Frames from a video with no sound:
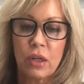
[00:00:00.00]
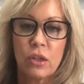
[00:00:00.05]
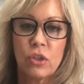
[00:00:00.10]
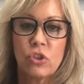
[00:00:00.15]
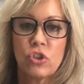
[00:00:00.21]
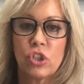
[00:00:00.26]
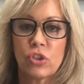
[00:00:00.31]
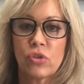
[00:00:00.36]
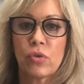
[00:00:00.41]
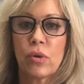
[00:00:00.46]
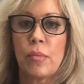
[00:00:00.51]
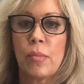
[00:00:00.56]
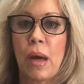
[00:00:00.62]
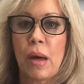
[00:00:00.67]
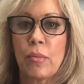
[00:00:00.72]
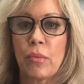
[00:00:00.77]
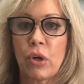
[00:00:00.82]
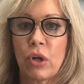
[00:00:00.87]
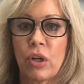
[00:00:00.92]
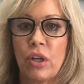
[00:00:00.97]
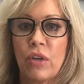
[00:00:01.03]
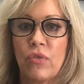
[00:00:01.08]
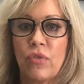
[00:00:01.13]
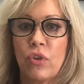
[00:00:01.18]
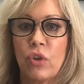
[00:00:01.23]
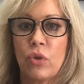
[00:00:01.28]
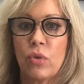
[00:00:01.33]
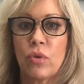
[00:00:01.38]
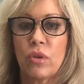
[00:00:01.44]
Just remember, if
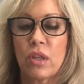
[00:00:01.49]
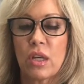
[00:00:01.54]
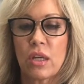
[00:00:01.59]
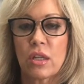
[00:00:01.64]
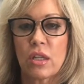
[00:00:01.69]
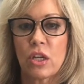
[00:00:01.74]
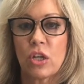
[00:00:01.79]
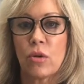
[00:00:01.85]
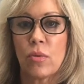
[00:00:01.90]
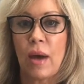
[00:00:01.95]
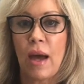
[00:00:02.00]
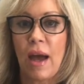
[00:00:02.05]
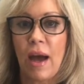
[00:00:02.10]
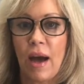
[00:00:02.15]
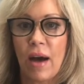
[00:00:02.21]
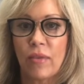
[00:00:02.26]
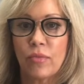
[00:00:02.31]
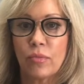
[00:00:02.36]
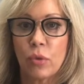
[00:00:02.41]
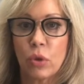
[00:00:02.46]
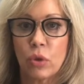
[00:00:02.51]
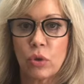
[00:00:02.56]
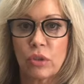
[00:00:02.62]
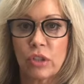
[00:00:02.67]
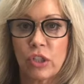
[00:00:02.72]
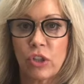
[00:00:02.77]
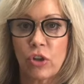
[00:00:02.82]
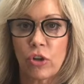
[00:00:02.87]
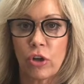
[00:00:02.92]
you think that you have mold
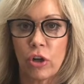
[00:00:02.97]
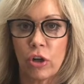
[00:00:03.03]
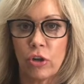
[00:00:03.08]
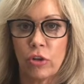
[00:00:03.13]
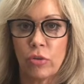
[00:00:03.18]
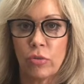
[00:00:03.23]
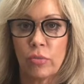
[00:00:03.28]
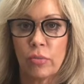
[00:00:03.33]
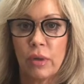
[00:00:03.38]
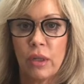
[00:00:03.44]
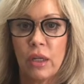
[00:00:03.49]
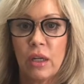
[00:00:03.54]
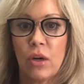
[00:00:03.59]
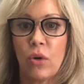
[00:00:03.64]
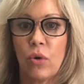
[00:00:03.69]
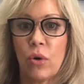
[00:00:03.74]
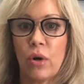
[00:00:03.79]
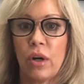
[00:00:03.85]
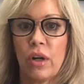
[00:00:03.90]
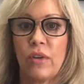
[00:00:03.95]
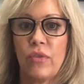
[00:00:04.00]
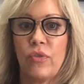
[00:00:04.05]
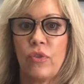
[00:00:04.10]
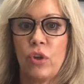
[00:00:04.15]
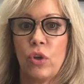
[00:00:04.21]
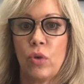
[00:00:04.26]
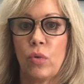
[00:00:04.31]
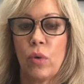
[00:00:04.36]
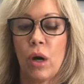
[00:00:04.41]
in your home or if
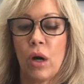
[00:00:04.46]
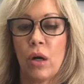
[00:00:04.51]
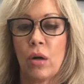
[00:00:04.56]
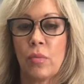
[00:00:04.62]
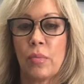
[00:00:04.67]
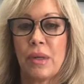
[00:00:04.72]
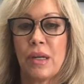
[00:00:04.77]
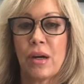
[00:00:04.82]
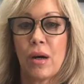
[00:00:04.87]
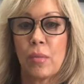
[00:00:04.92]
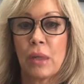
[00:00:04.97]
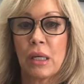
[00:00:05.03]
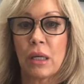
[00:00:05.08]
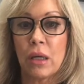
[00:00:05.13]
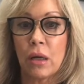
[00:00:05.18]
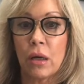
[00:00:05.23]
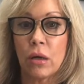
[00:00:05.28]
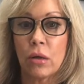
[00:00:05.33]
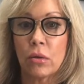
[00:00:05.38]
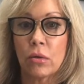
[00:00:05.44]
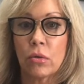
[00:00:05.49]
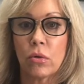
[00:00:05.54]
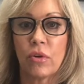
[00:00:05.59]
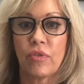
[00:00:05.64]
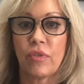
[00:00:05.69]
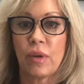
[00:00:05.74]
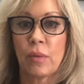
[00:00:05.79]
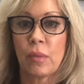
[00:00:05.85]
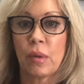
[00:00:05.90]
you are becoming ill or
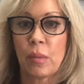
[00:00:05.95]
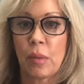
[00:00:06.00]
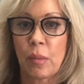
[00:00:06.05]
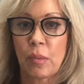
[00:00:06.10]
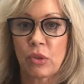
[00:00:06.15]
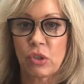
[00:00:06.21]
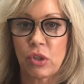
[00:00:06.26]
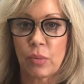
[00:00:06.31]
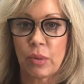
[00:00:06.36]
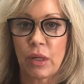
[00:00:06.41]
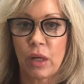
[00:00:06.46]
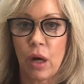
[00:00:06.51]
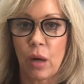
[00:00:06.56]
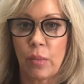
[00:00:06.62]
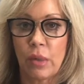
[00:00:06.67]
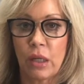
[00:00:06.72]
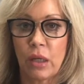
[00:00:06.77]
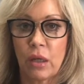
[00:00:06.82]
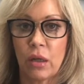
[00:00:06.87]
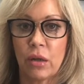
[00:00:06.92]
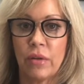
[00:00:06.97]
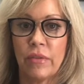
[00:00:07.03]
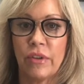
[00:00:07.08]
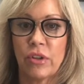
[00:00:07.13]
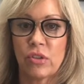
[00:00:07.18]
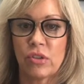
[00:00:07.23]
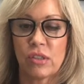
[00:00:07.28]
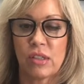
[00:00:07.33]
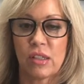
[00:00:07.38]
family members are becoming ill and
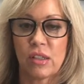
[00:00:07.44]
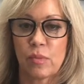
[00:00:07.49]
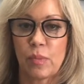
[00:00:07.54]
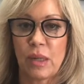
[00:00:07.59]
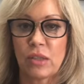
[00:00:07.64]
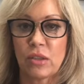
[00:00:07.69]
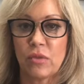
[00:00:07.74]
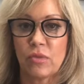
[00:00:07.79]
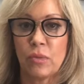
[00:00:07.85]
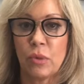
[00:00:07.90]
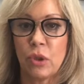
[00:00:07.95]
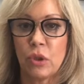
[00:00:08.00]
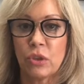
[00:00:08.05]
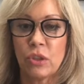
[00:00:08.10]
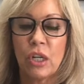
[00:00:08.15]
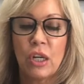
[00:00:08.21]
they're suspect of mold,